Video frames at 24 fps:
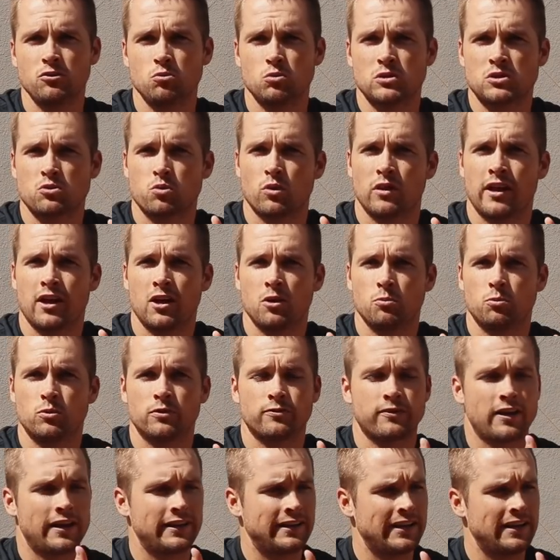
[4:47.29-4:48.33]
which will help
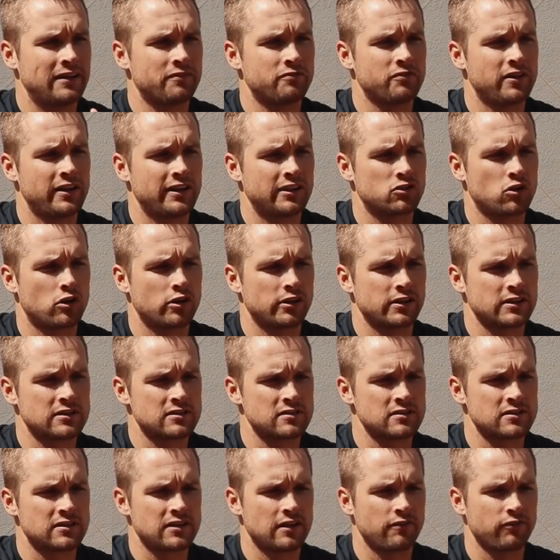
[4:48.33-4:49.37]
with identifying targets
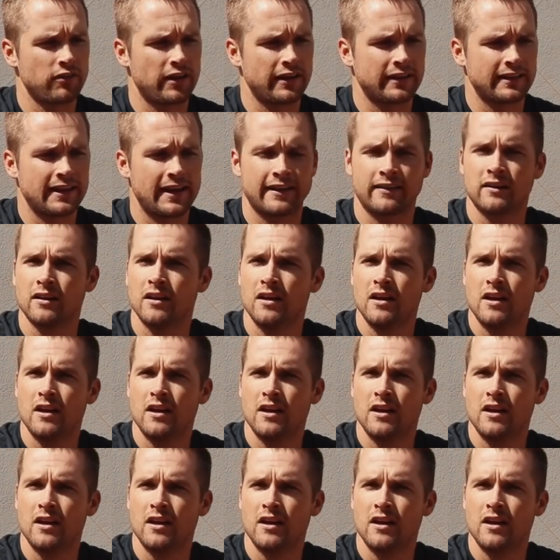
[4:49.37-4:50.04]
and stuff like that